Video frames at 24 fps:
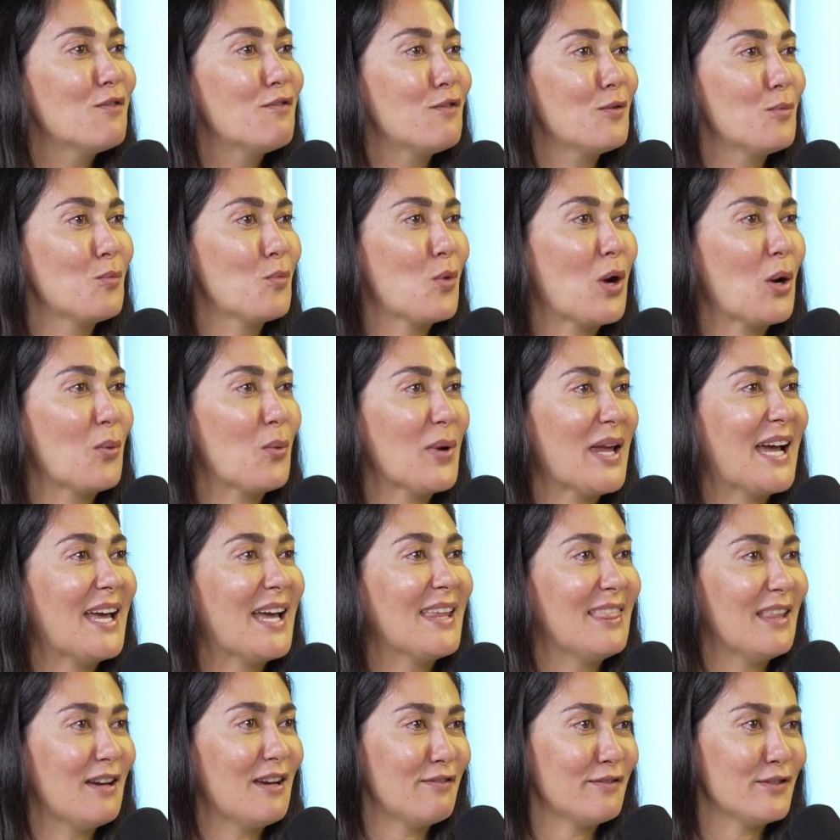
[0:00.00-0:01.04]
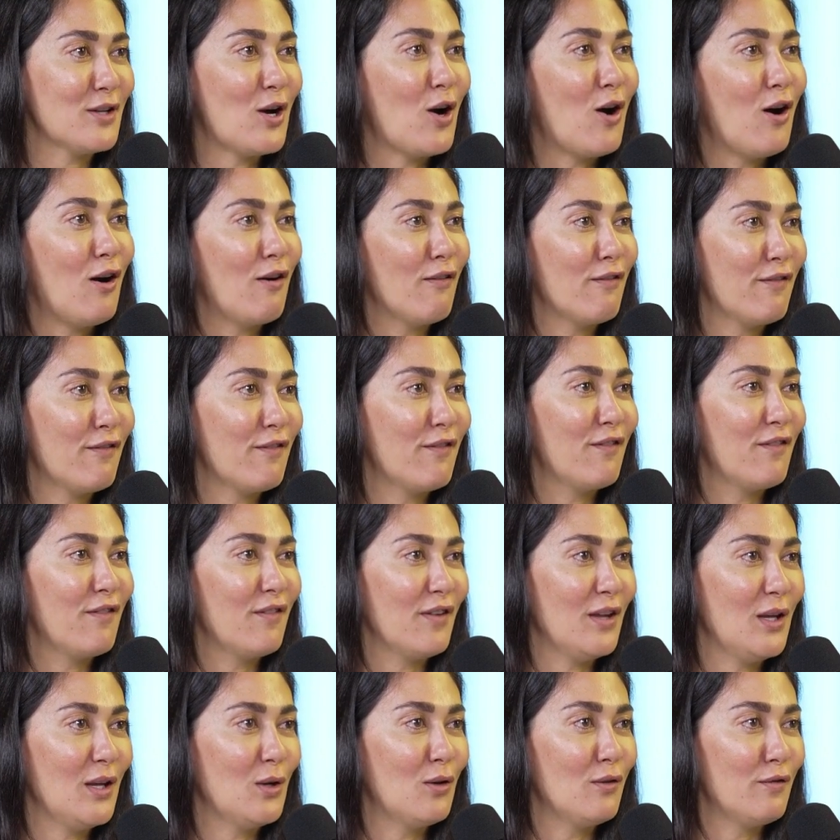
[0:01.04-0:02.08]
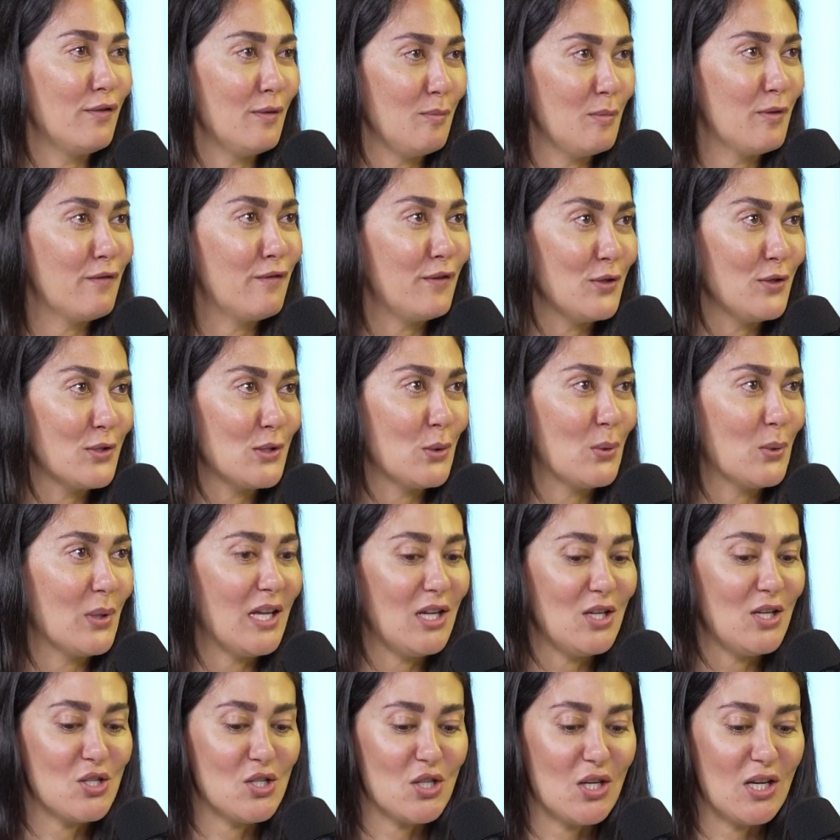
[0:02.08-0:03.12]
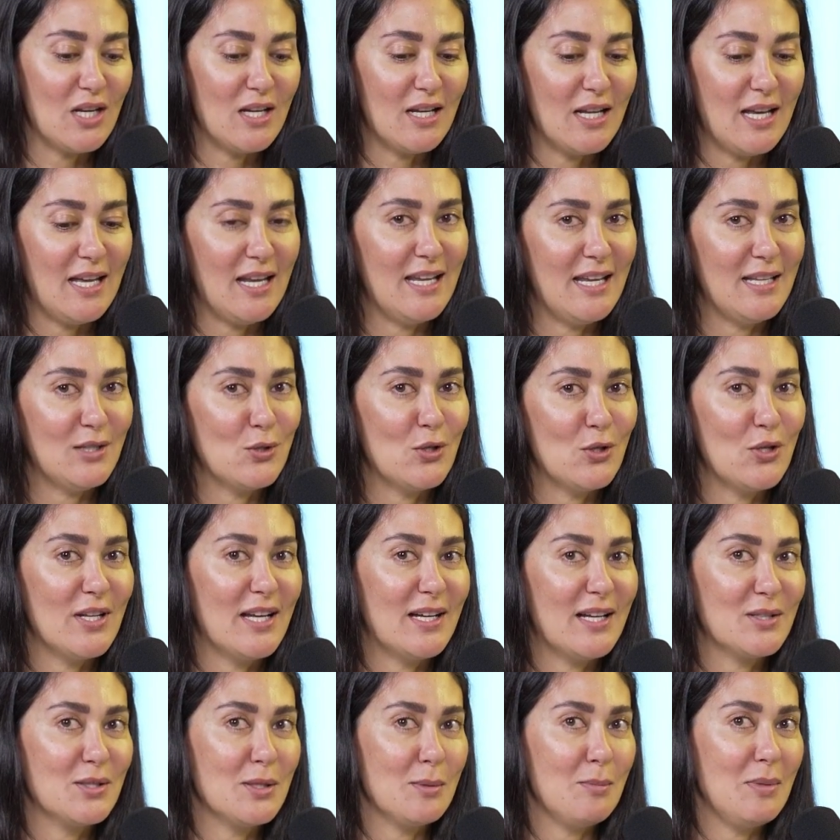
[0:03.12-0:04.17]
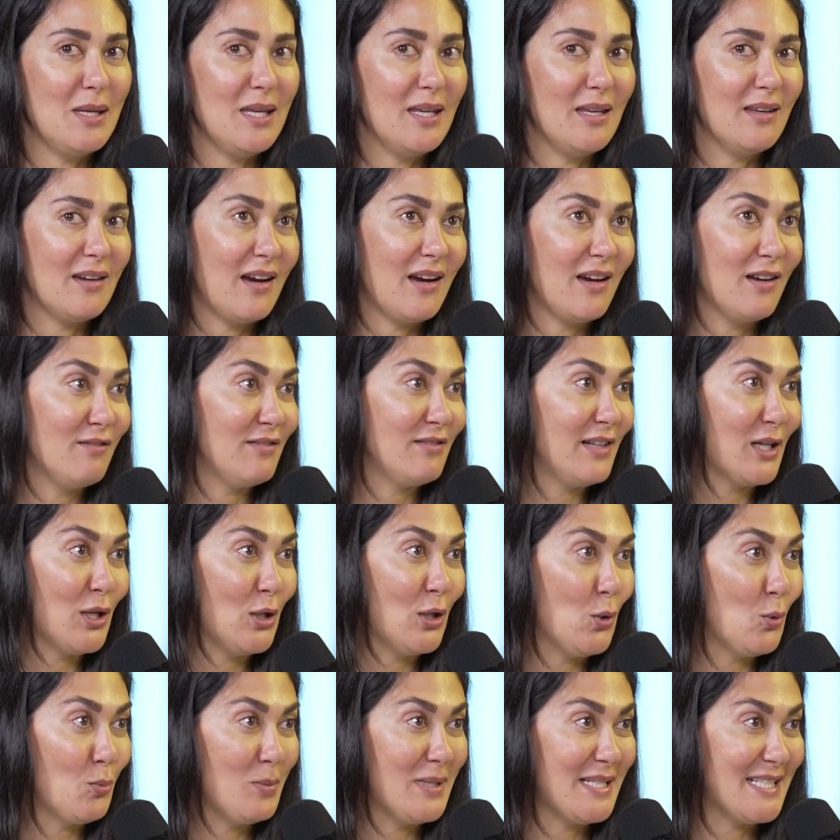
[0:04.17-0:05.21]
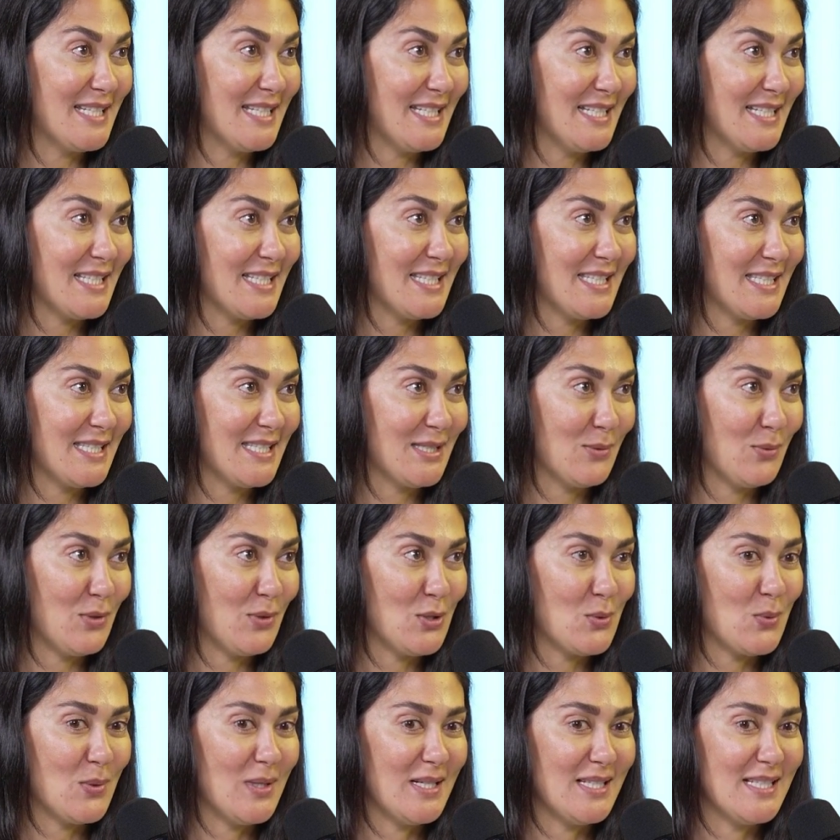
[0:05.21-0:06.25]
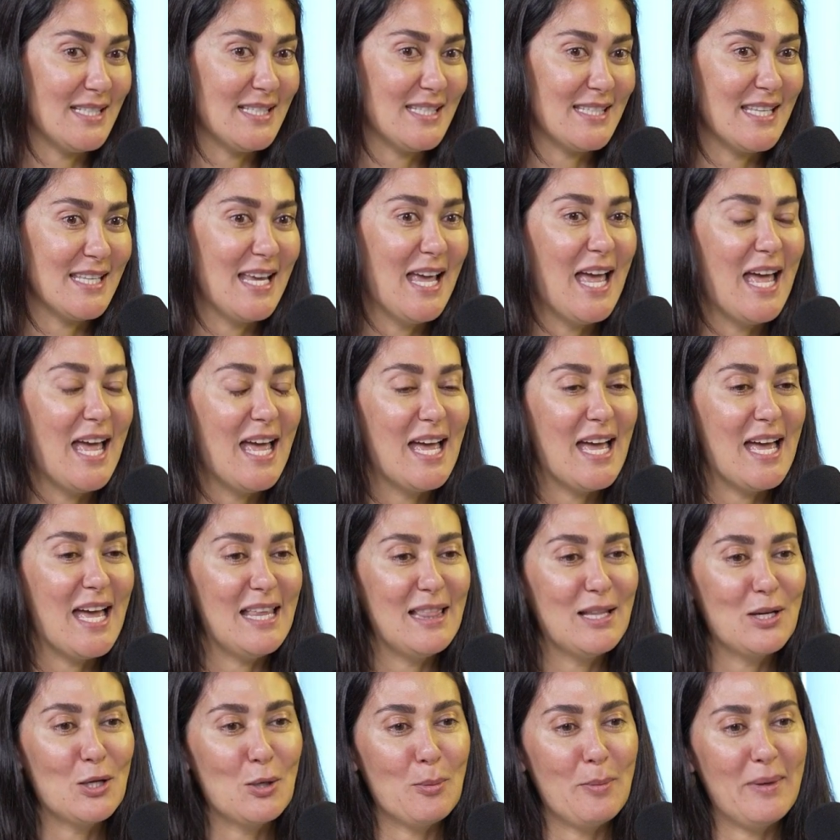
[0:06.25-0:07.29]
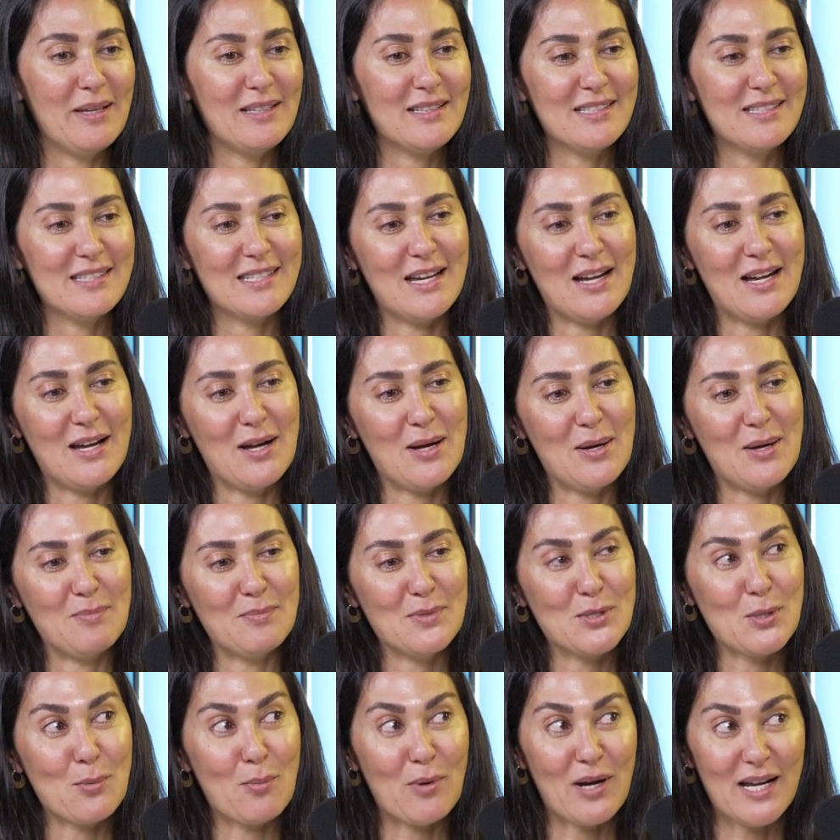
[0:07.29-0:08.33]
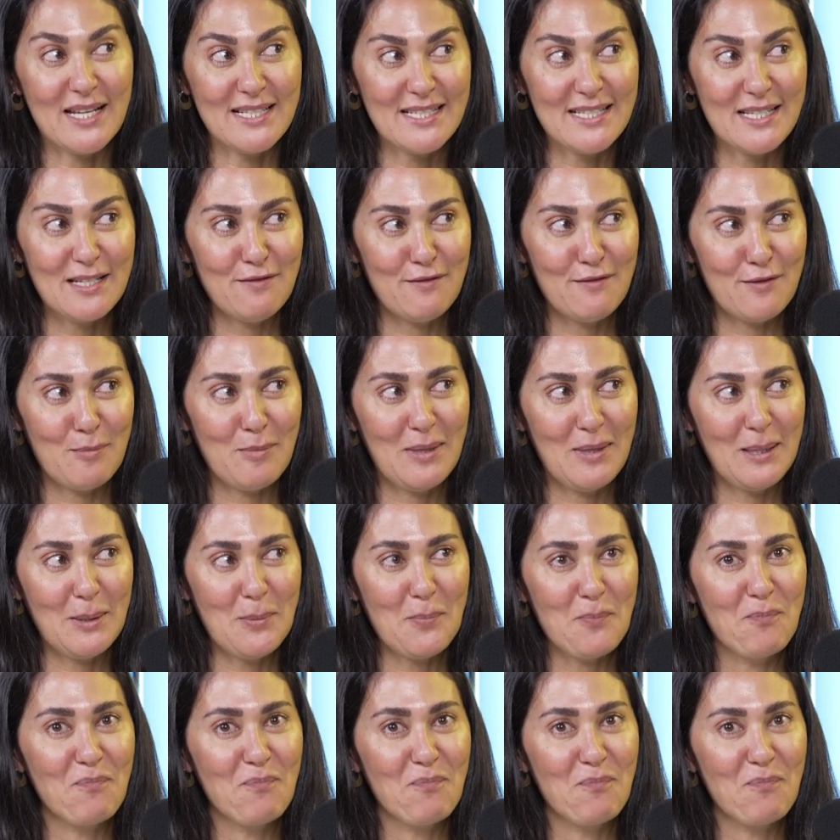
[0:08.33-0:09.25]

from where we had left off, you know, from the first location. And it turned out to be kind of like a new business, which was a little bit surprising for me.